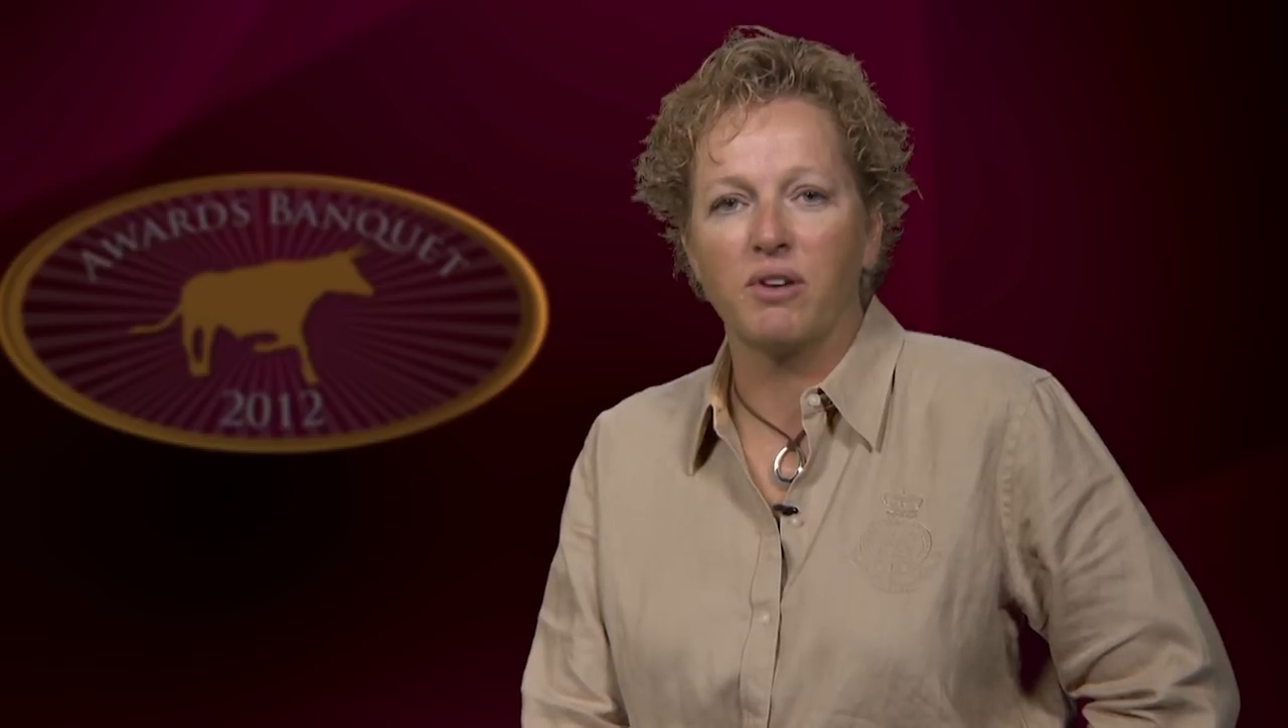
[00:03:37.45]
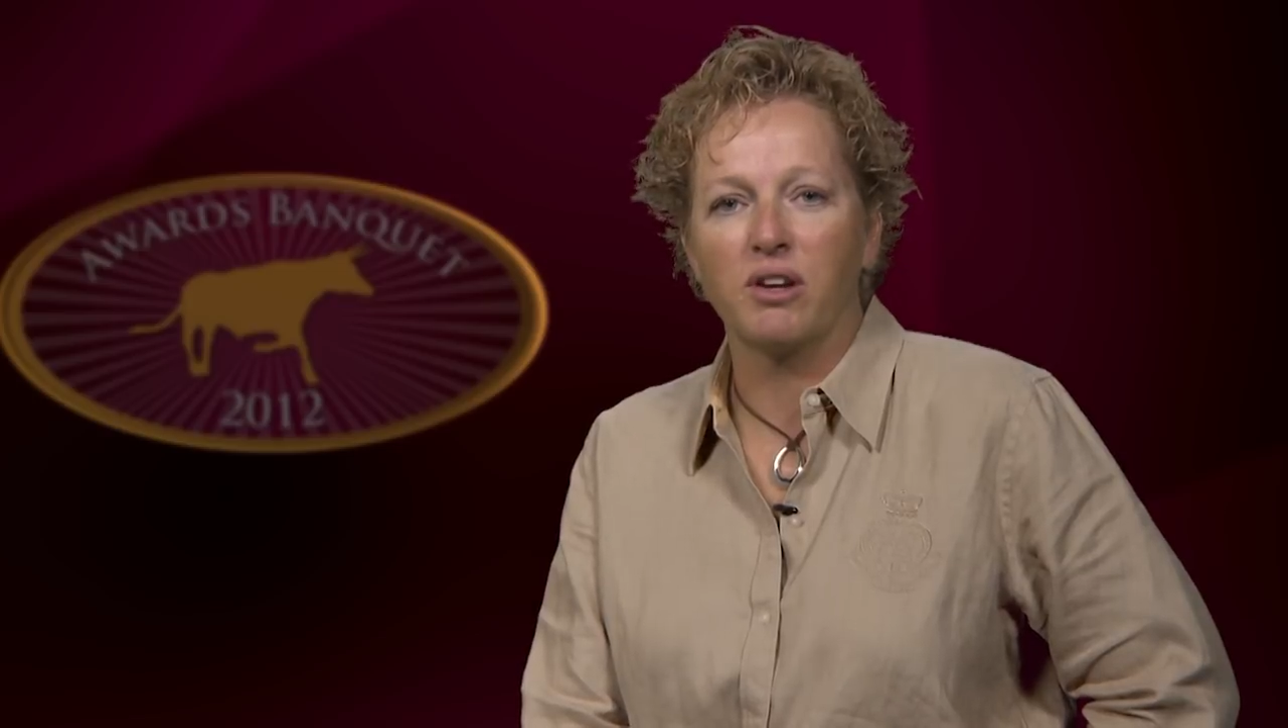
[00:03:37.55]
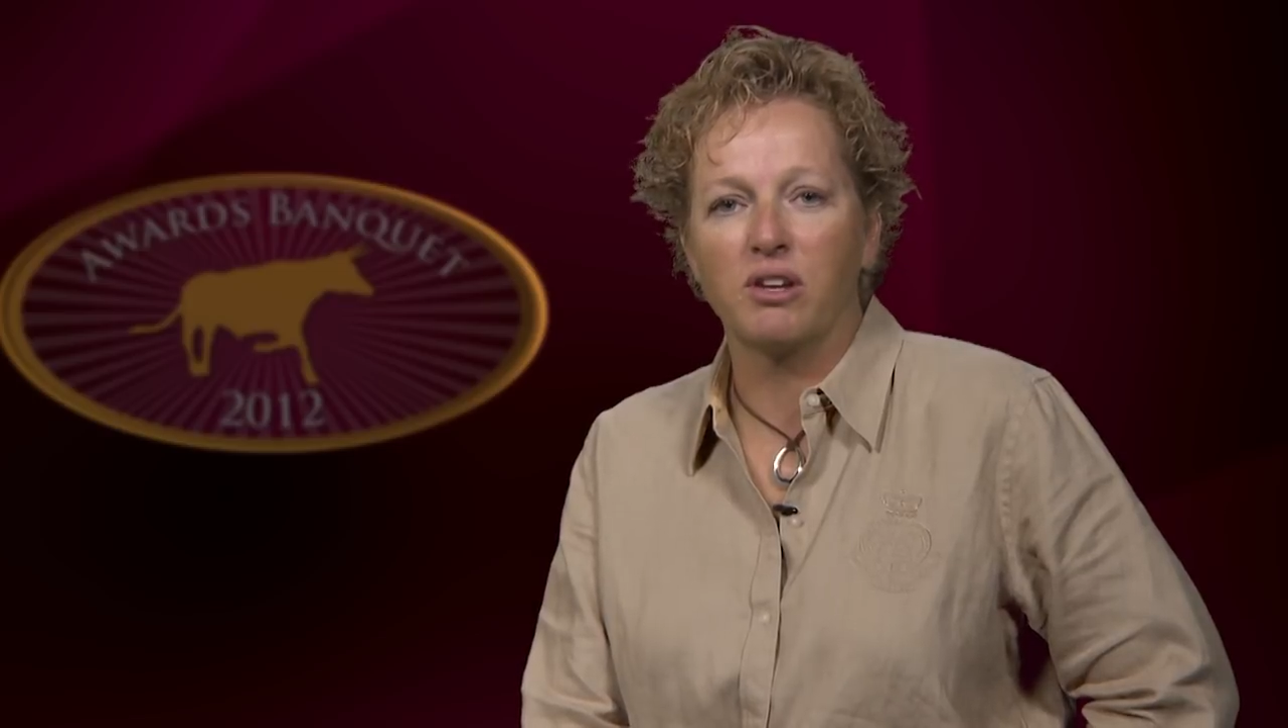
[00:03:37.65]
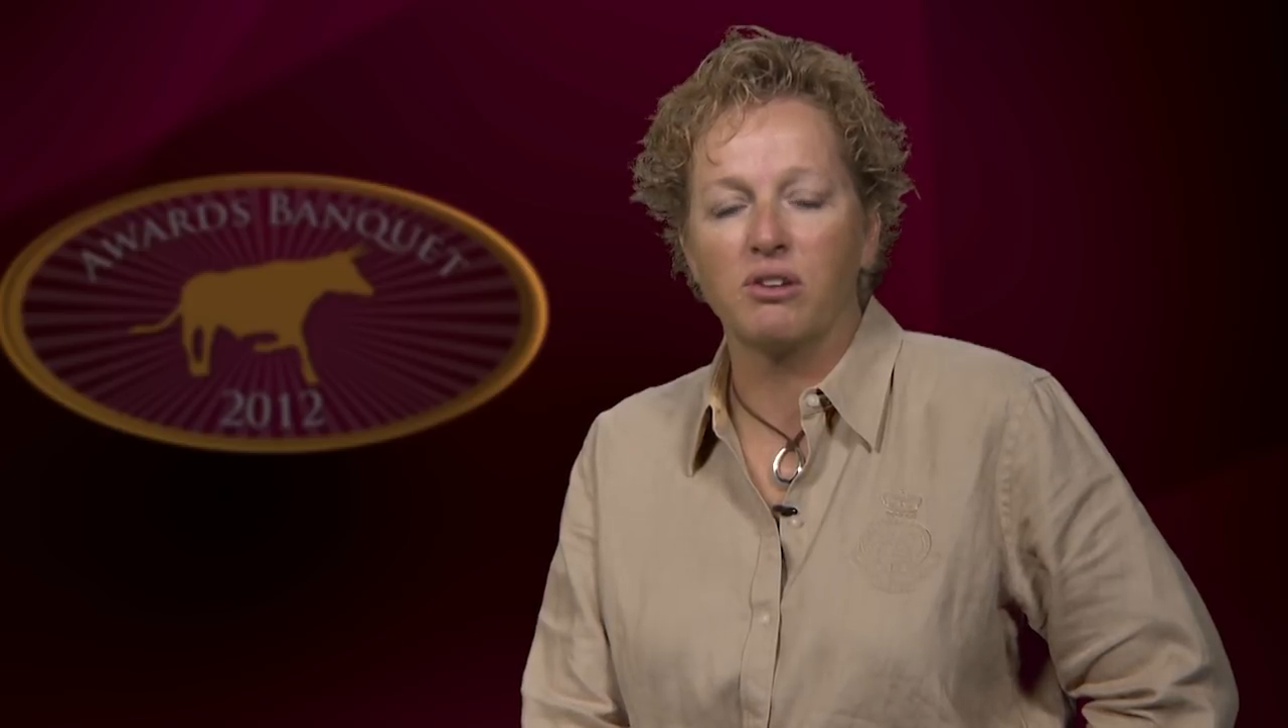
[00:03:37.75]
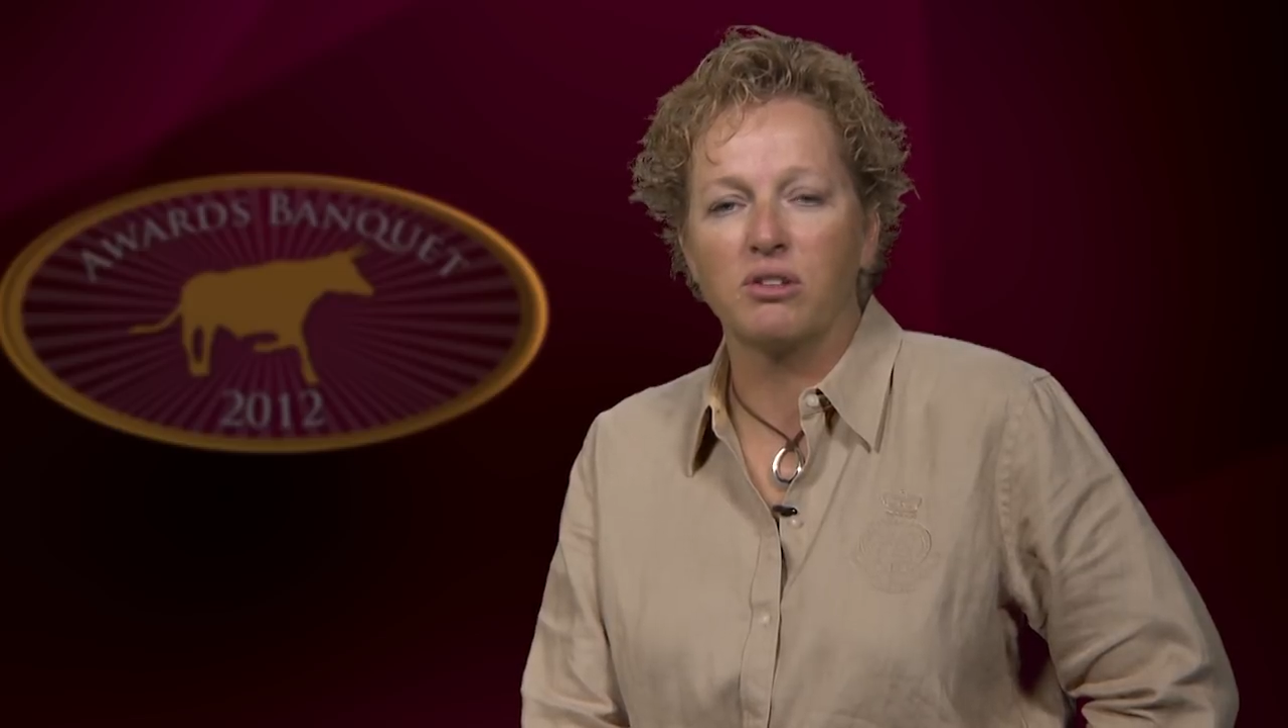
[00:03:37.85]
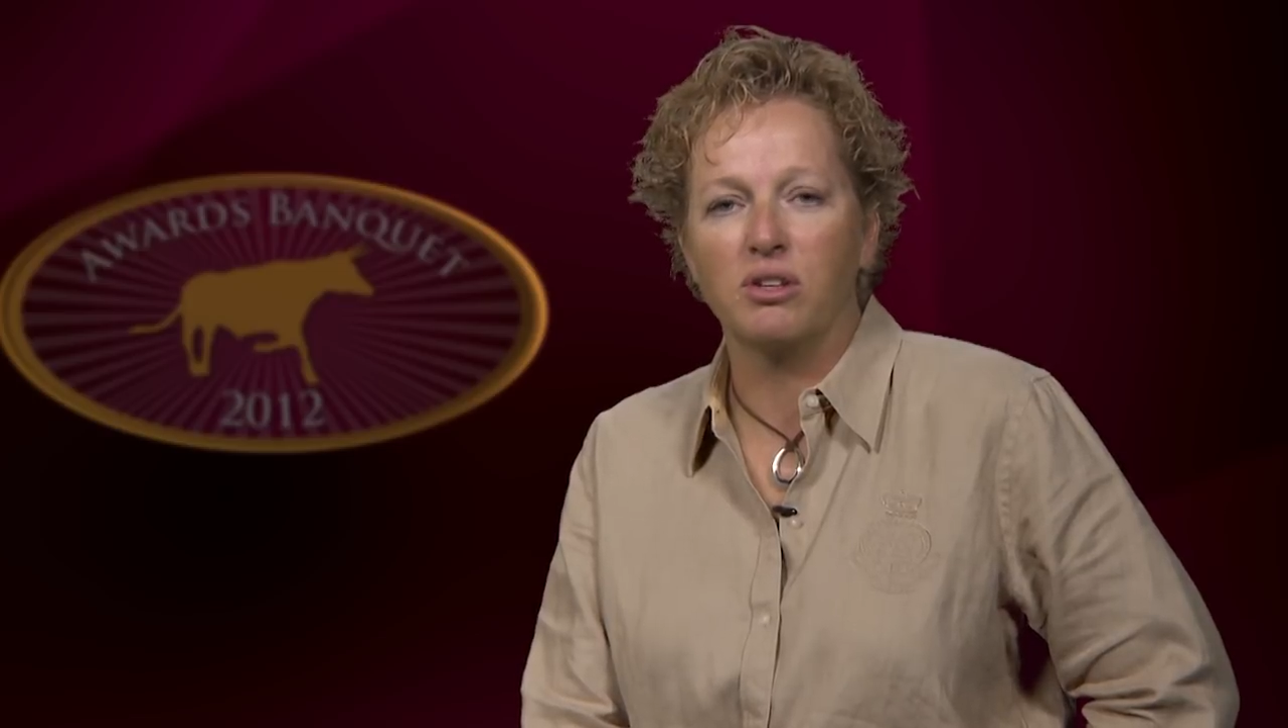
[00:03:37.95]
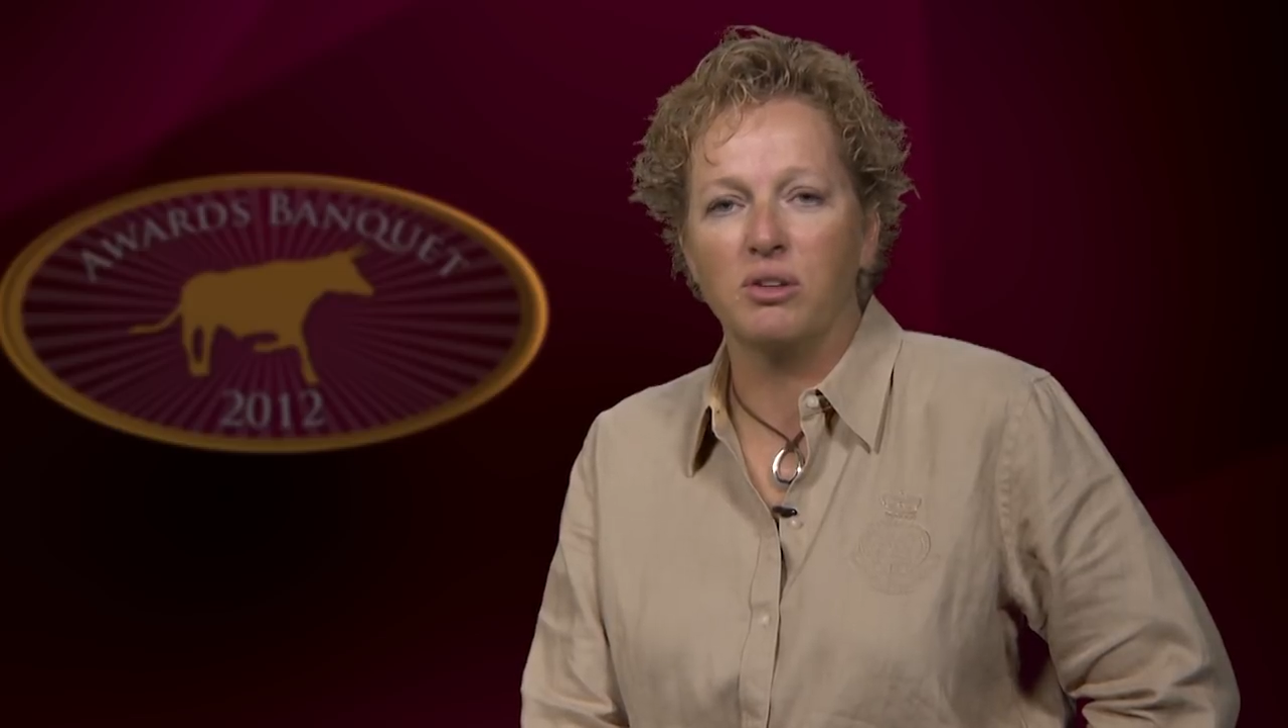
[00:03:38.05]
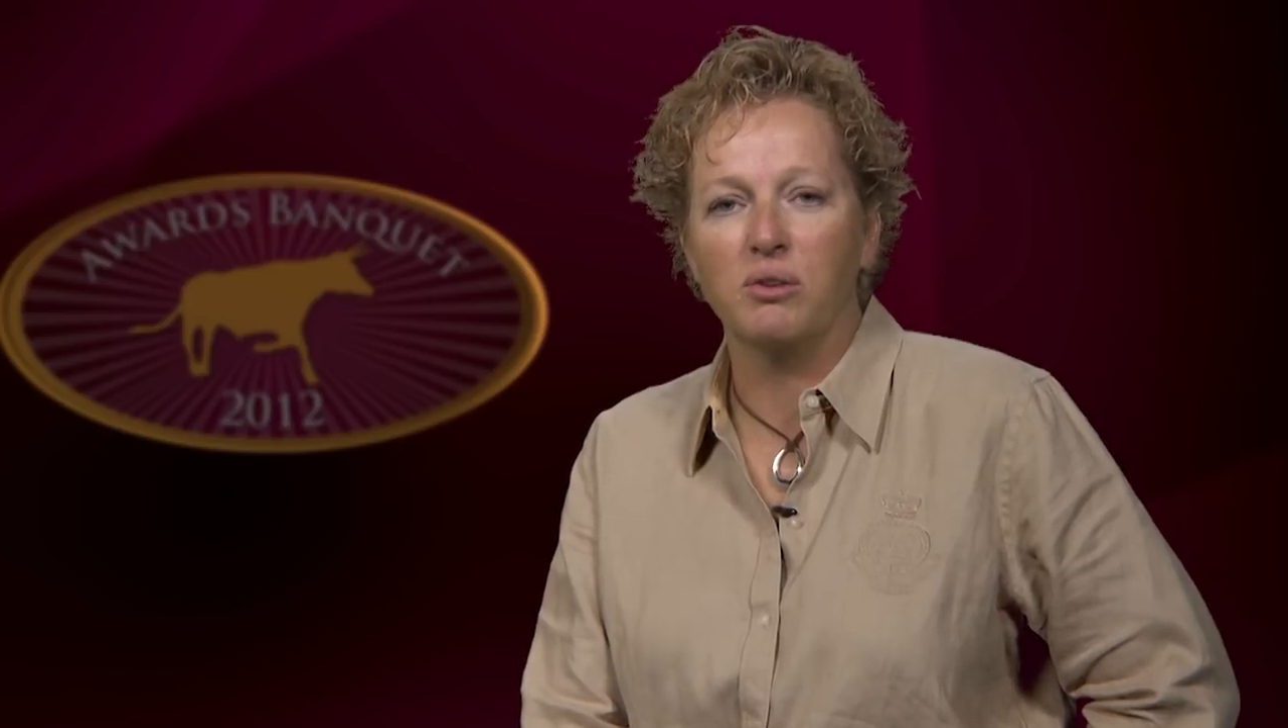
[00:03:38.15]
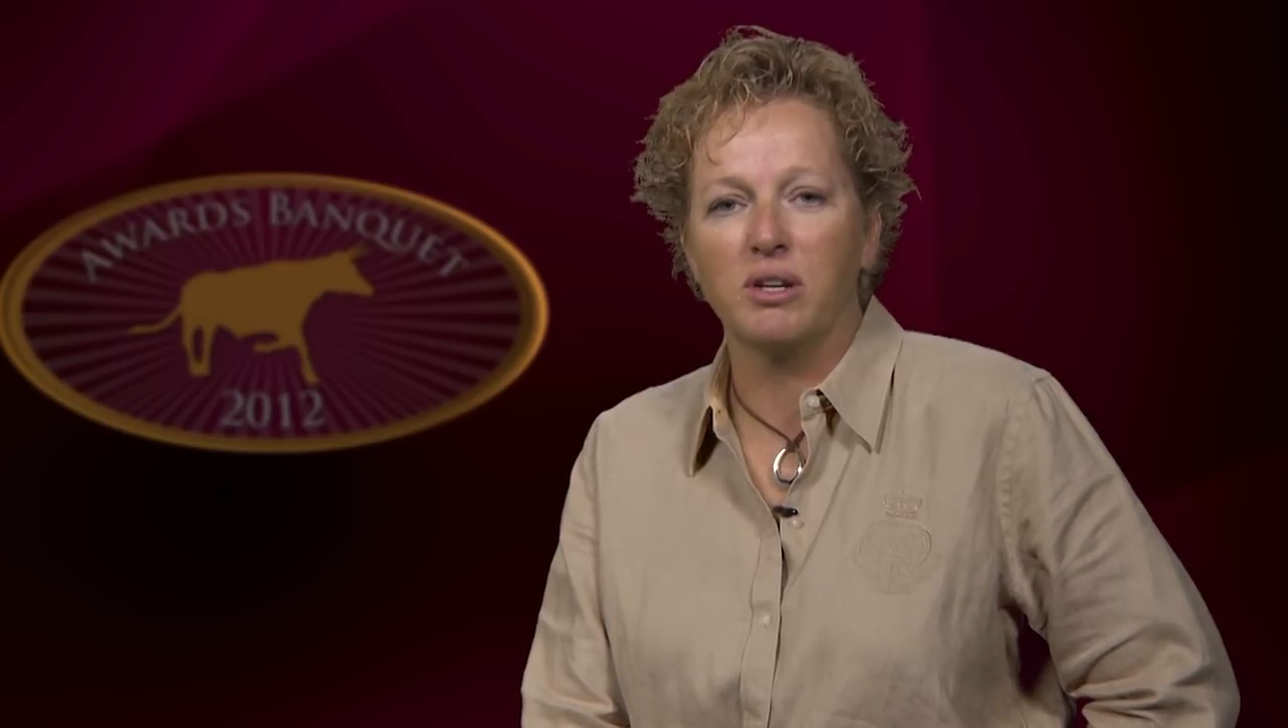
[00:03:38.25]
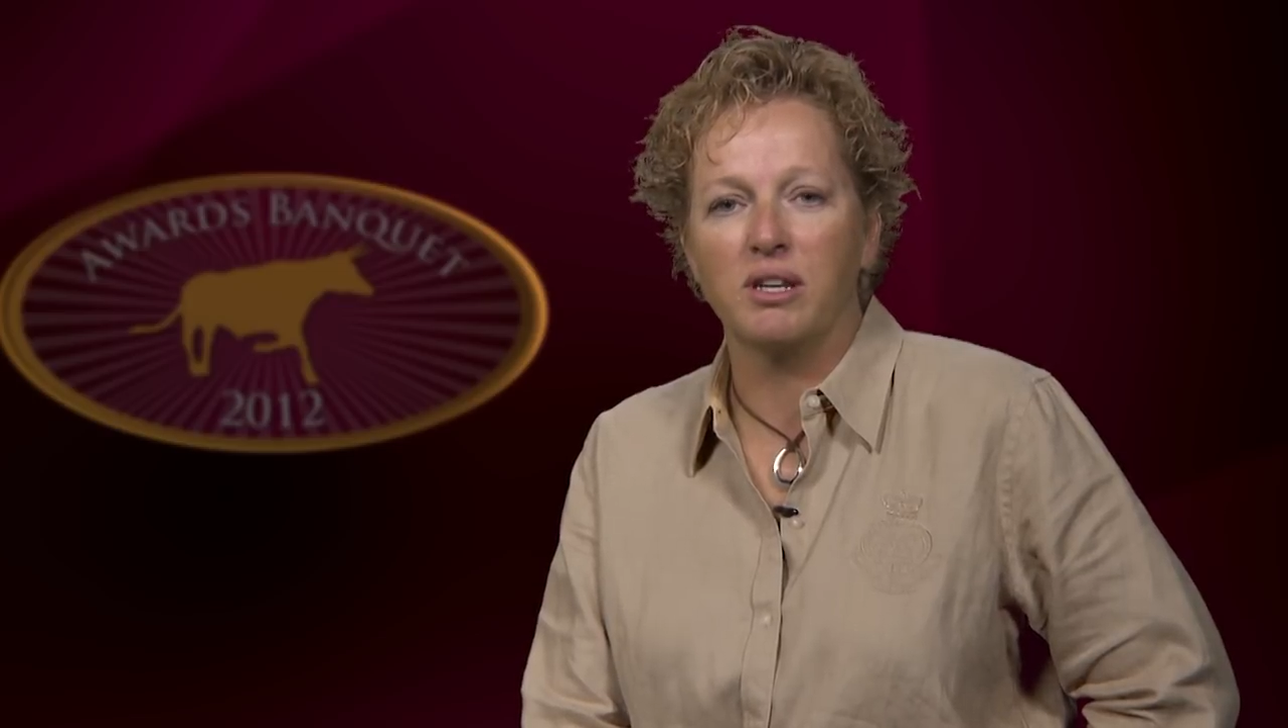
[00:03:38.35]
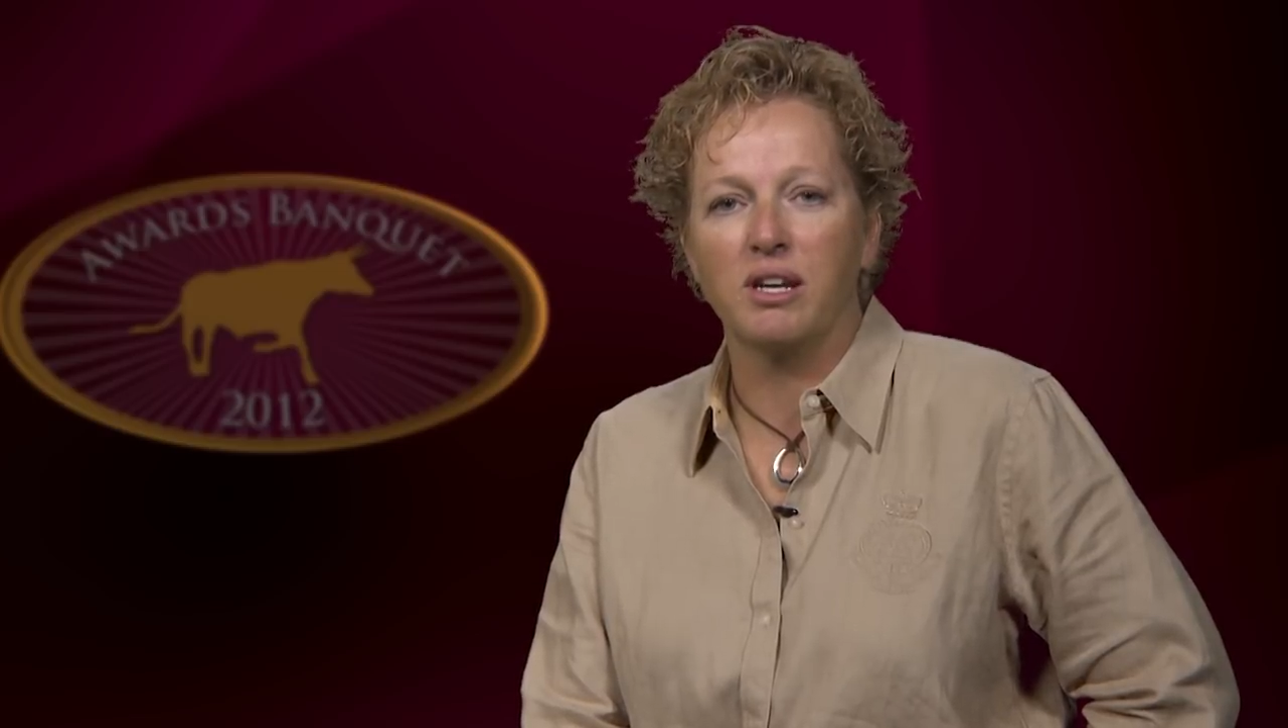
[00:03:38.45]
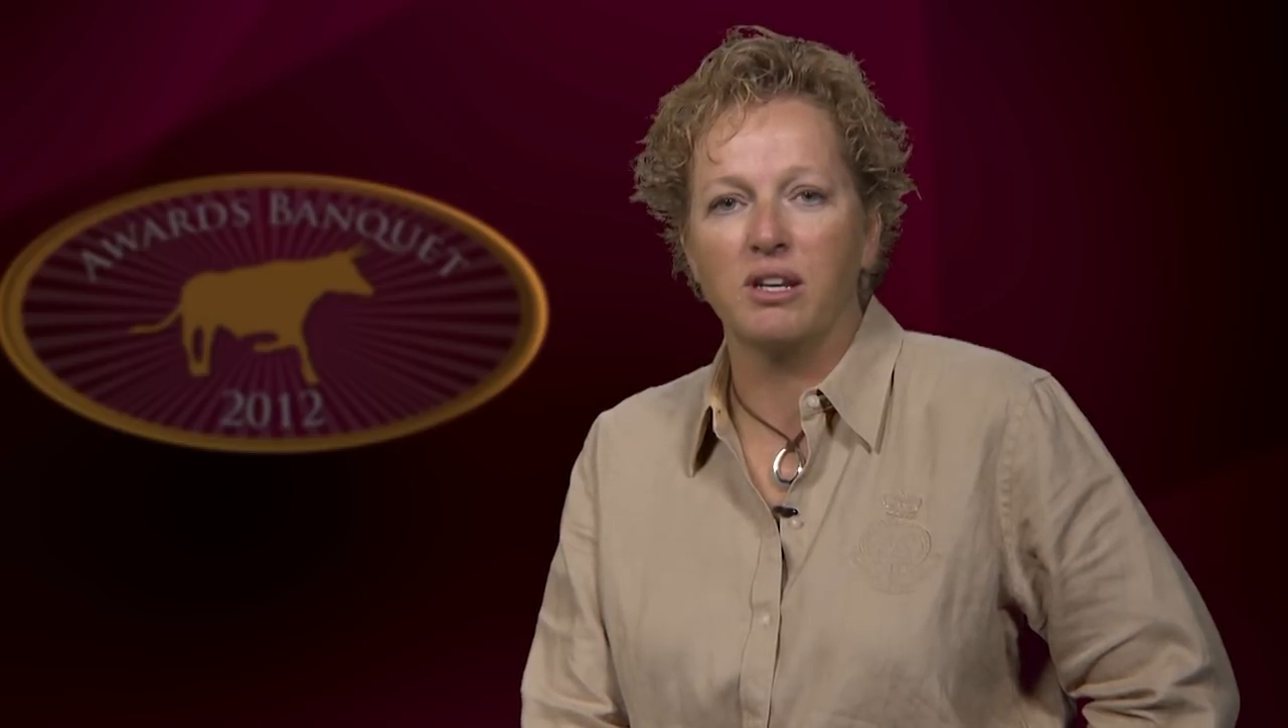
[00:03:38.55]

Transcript: very good to you and,